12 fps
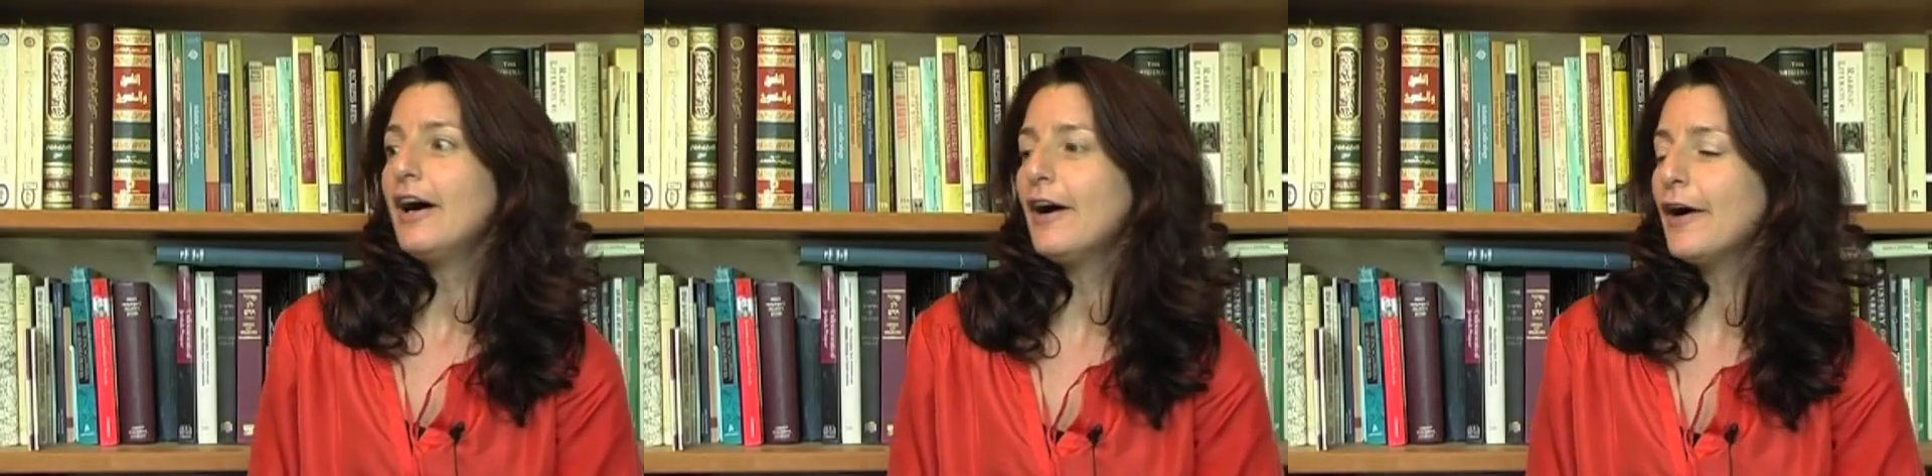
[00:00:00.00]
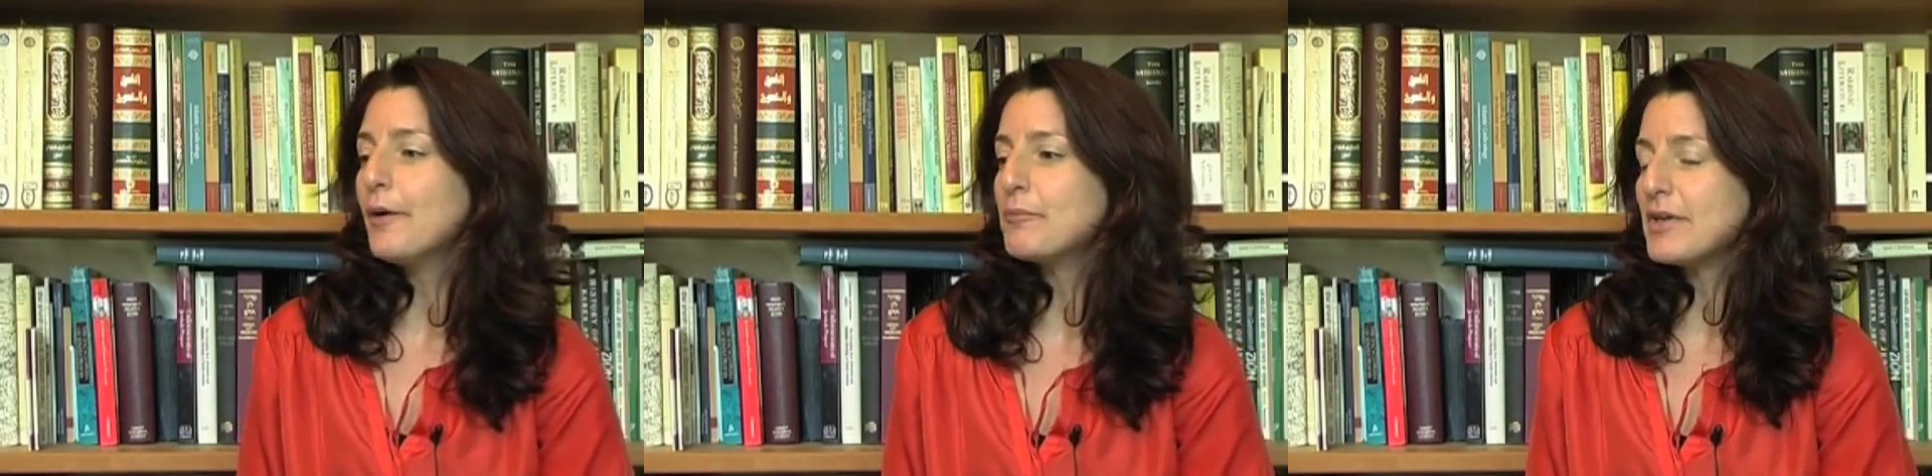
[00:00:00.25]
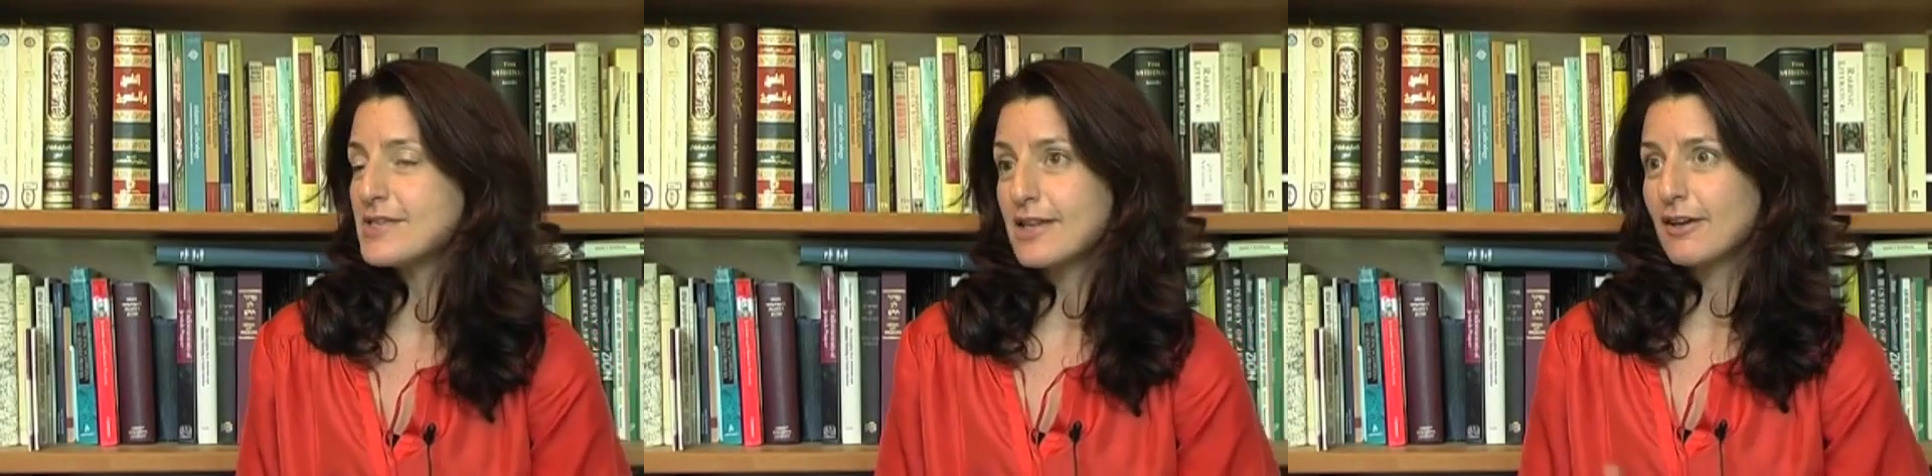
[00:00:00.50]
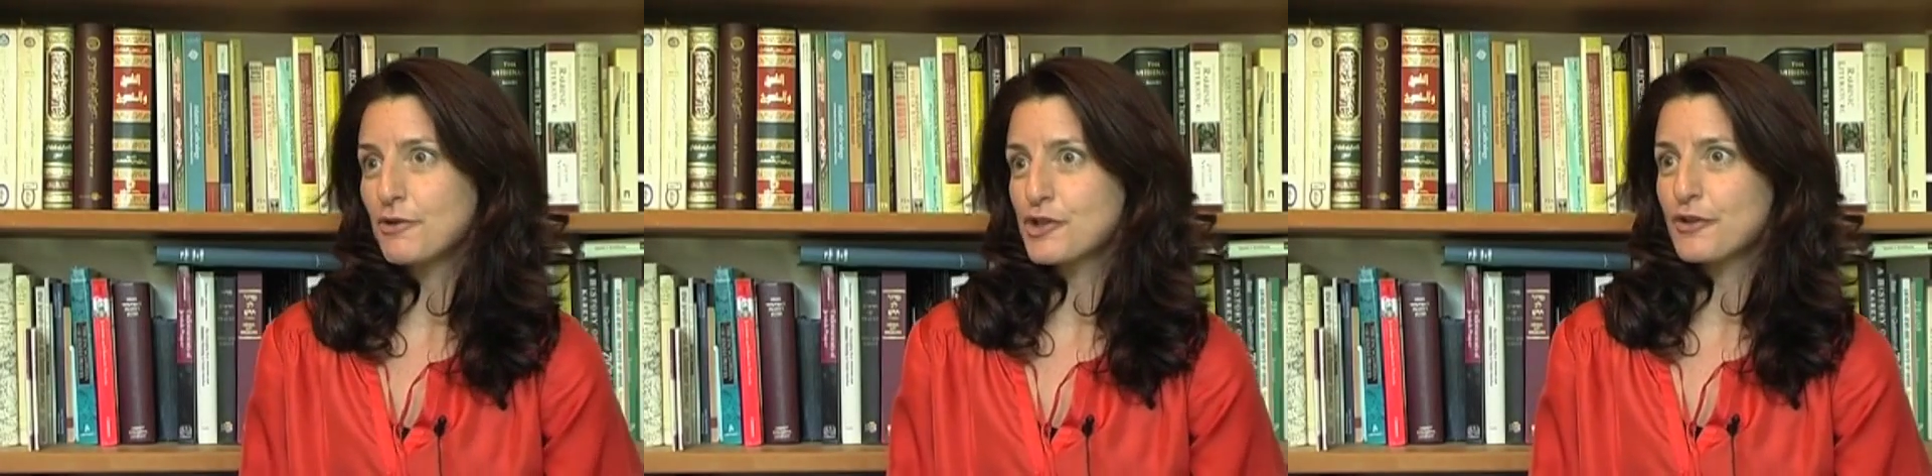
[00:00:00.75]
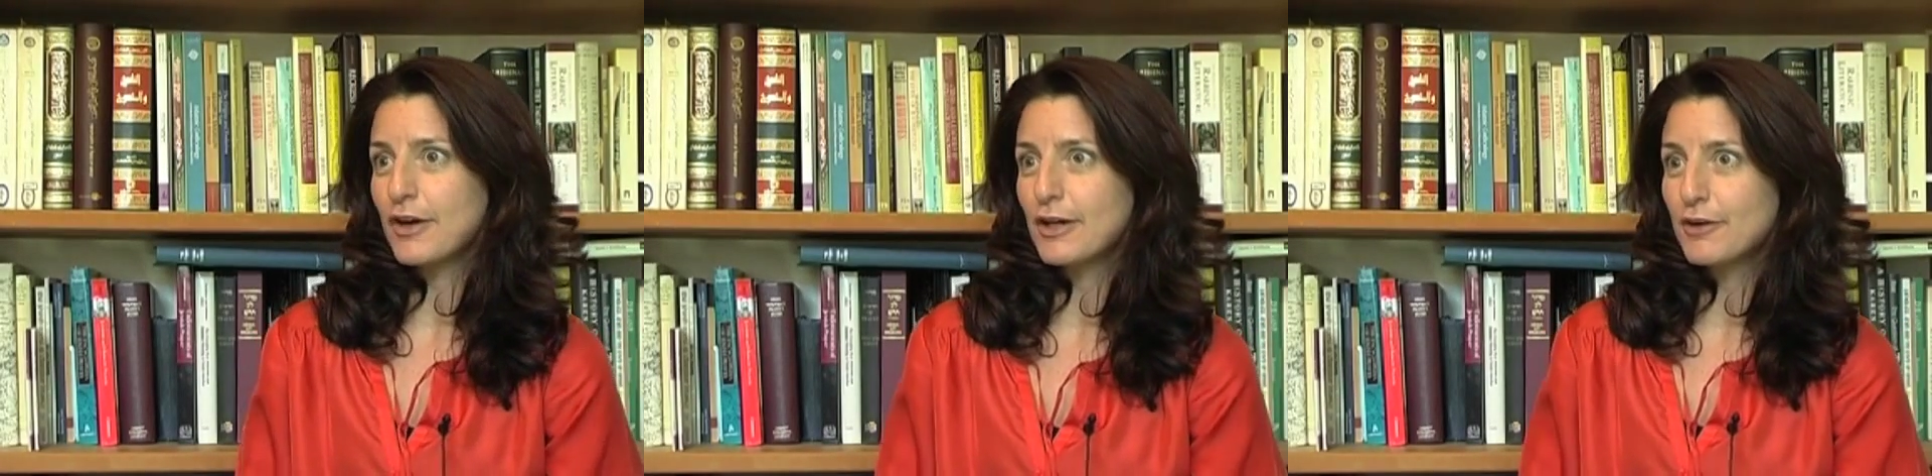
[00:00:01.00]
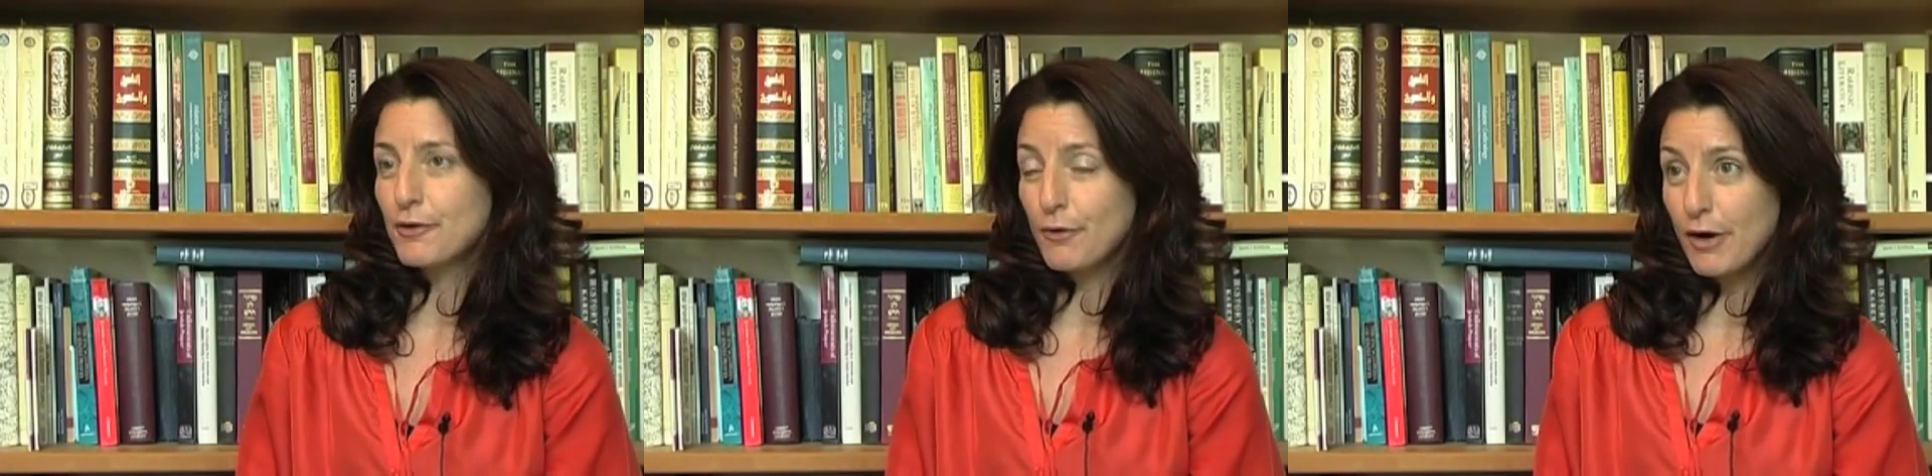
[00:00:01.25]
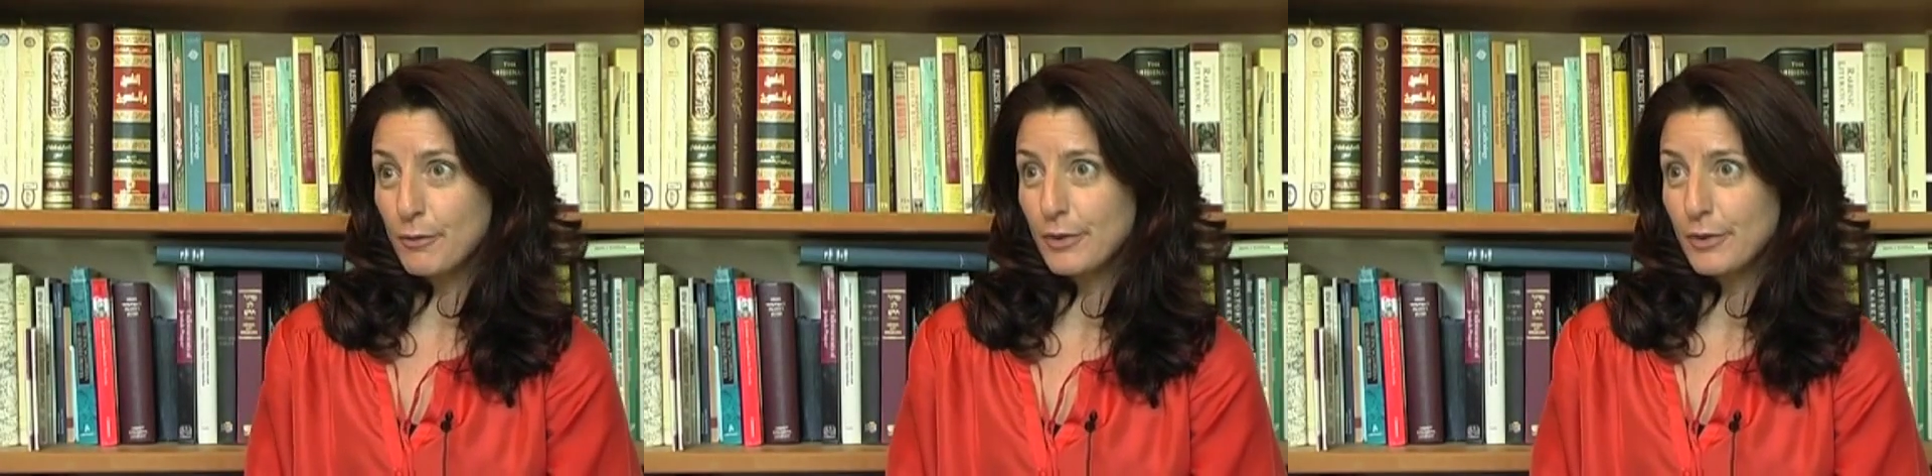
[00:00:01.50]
is the culture I grew up